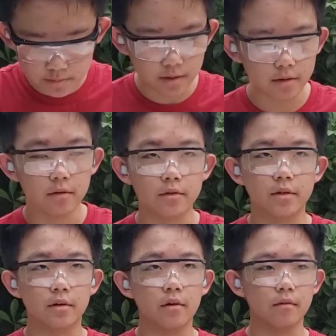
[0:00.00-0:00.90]
like it all
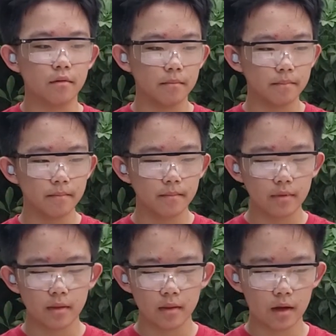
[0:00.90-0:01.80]
dissolved.
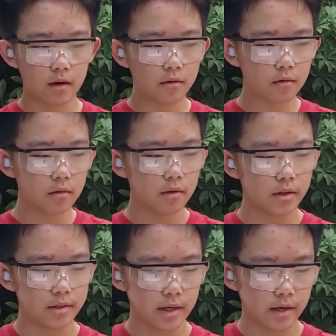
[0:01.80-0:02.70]
Now,
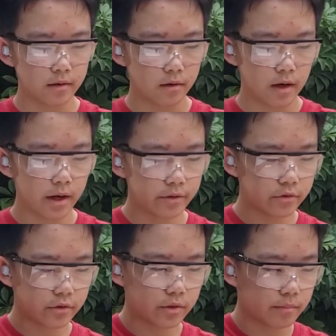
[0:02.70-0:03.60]
let's add our
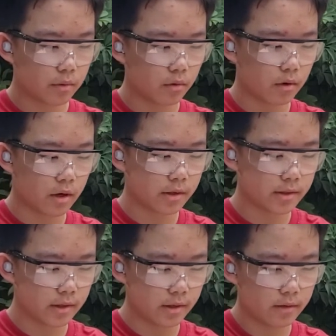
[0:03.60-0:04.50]
hydrogen
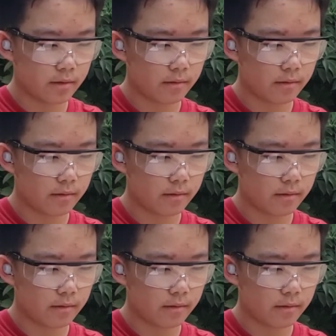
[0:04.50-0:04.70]
peroxide.